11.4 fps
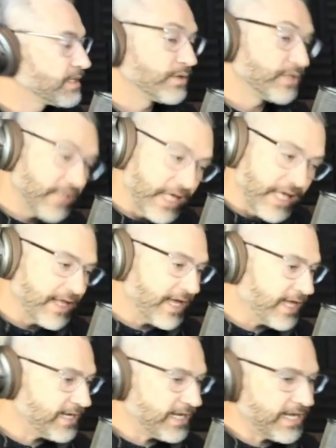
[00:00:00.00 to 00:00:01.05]

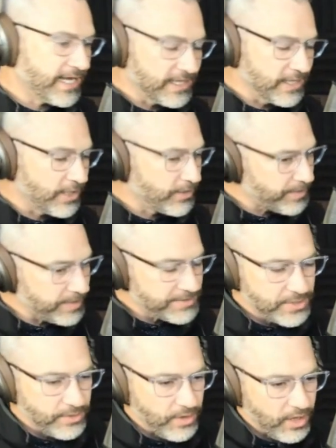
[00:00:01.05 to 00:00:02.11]
And a loan.
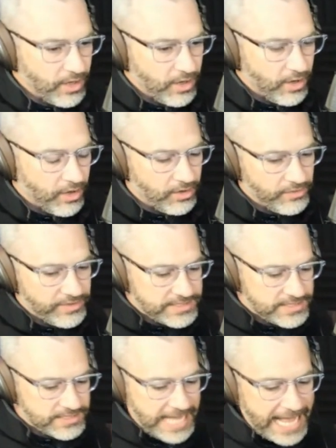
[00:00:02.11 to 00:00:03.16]
So all
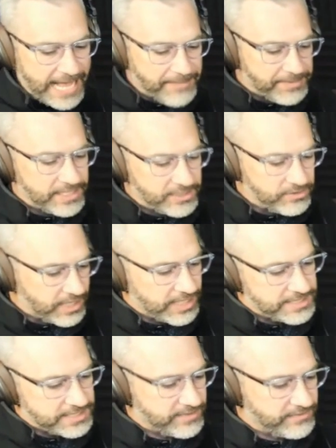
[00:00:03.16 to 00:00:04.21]
this is happening. You
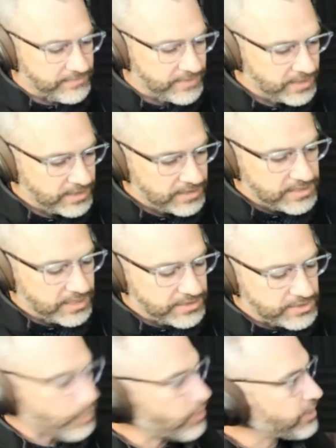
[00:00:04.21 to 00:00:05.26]
guys give
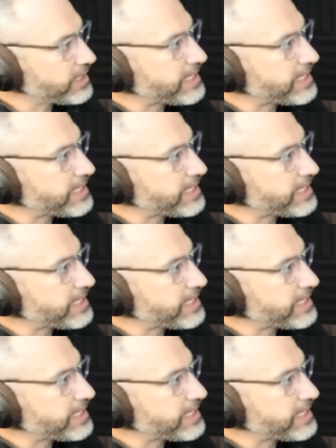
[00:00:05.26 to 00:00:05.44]
tons of working